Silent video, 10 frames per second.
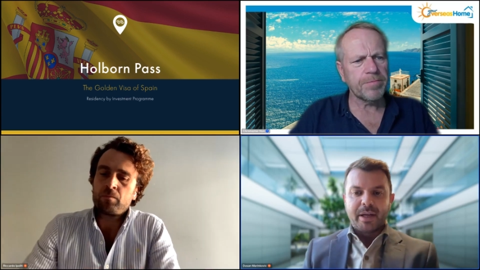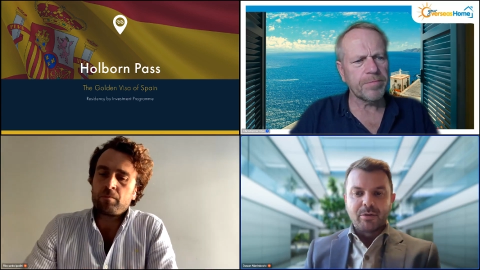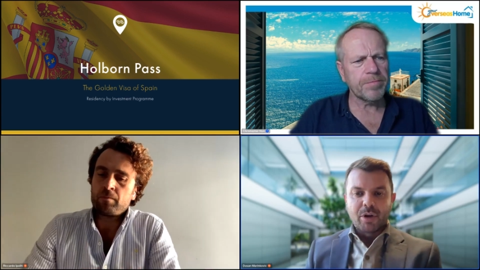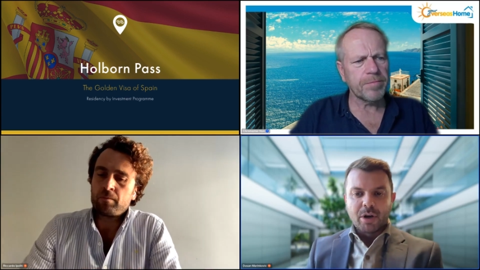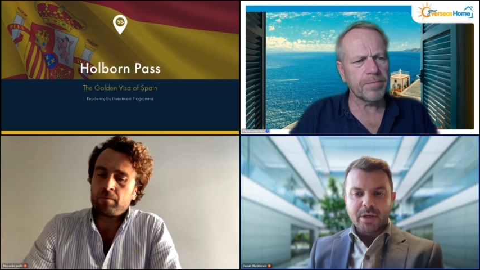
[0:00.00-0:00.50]

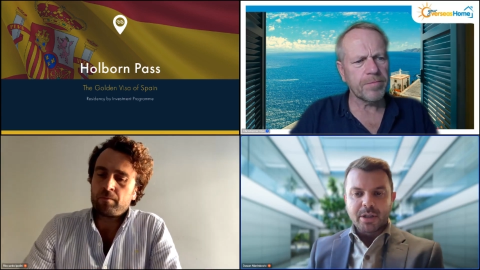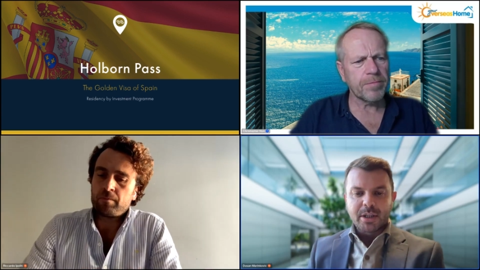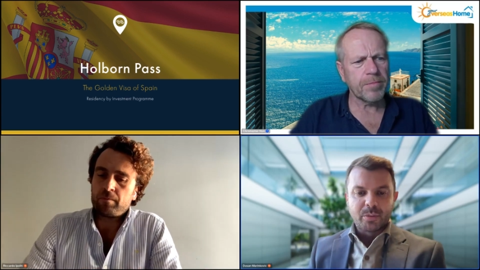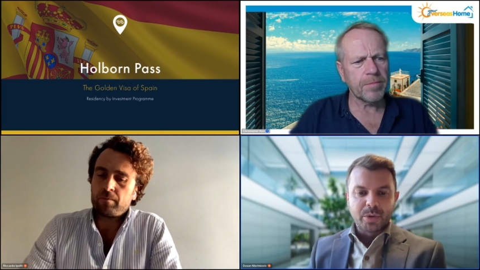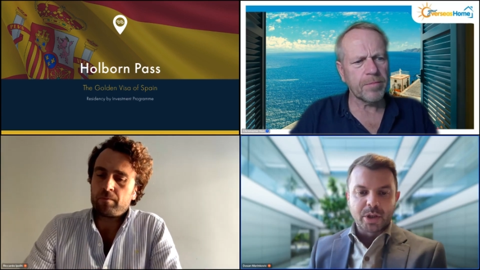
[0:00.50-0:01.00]
Speaker 1: uh,
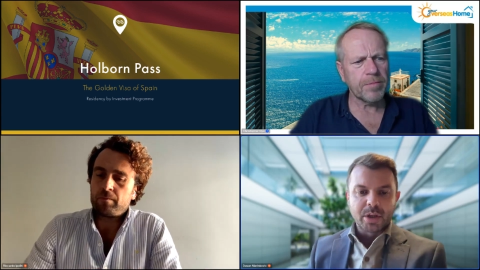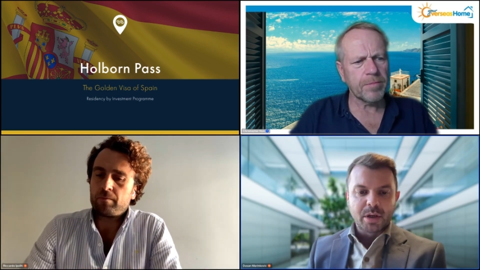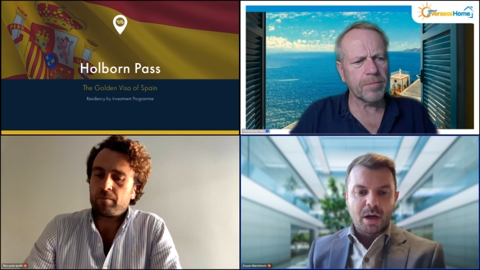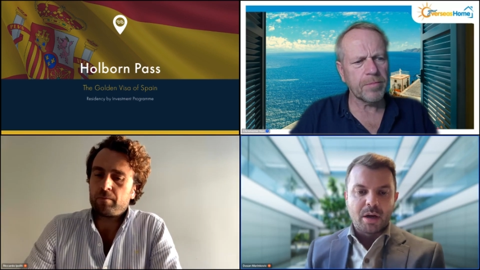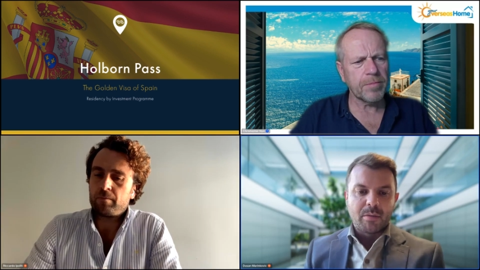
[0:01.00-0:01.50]
Orience and
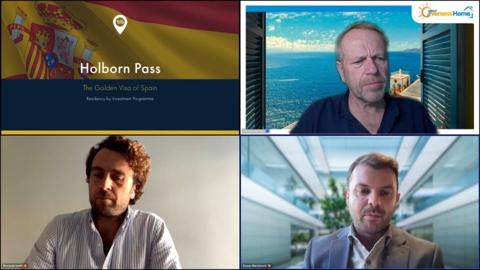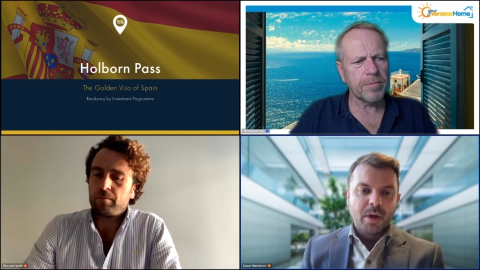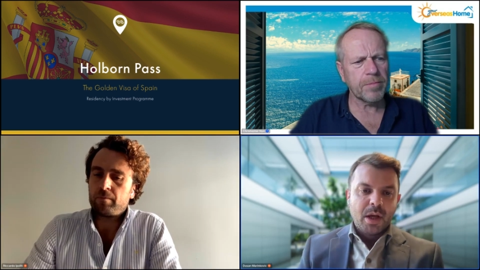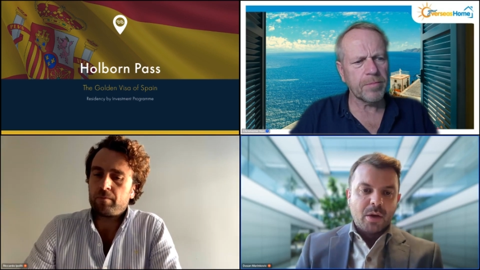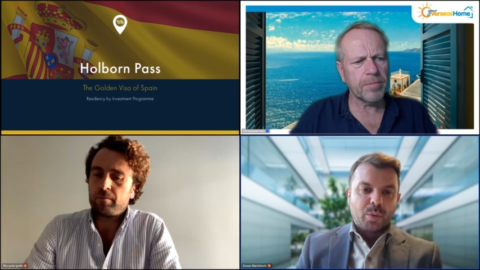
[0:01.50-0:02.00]
Benrock.
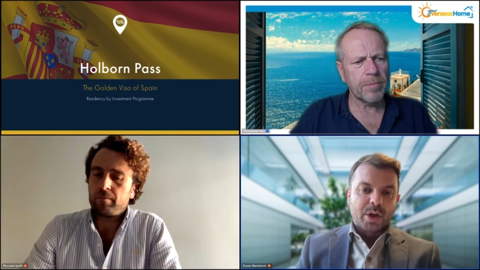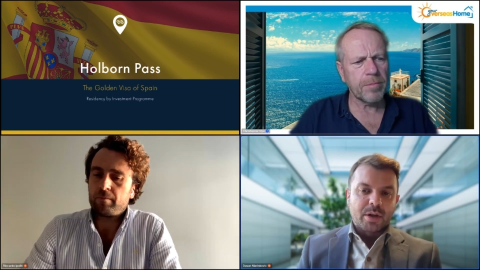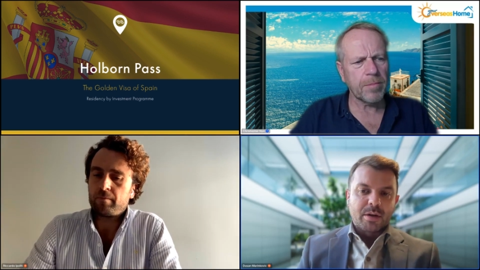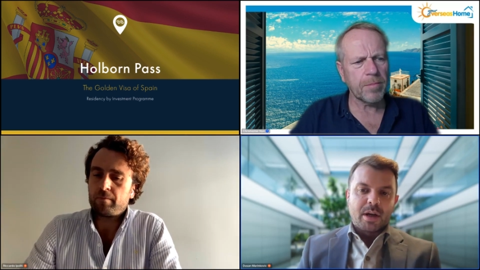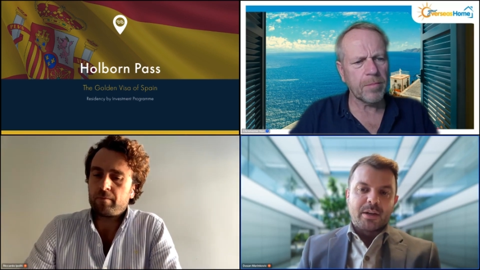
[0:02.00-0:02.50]

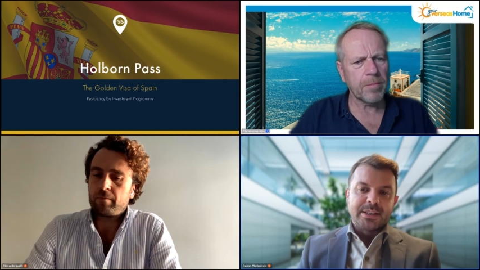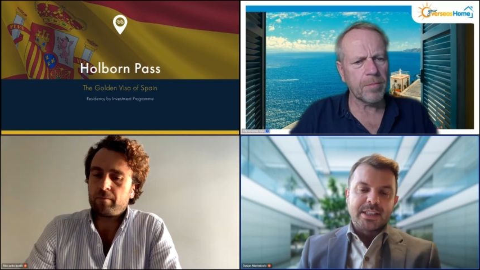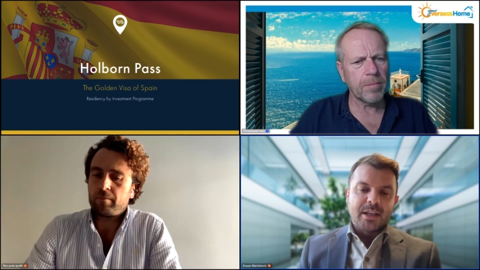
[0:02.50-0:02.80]
We're um,